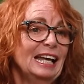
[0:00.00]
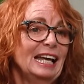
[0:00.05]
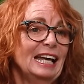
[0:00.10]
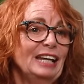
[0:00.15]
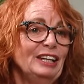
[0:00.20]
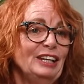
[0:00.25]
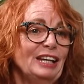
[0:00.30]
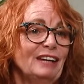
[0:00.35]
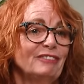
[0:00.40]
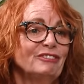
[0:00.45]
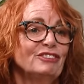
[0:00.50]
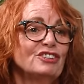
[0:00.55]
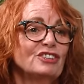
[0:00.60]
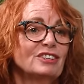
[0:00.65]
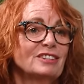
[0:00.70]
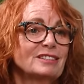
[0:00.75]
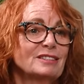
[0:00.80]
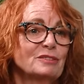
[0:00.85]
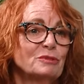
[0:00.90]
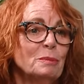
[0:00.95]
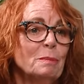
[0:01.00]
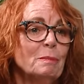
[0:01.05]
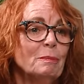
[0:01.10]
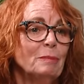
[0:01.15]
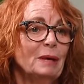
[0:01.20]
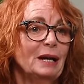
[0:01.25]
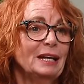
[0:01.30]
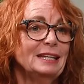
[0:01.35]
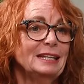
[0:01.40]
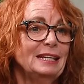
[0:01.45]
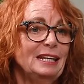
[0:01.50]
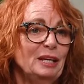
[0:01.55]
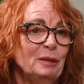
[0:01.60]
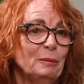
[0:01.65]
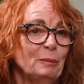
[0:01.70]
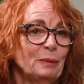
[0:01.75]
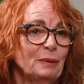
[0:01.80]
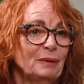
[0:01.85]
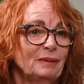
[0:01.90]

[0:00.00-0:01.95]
And you have to just bite your lip.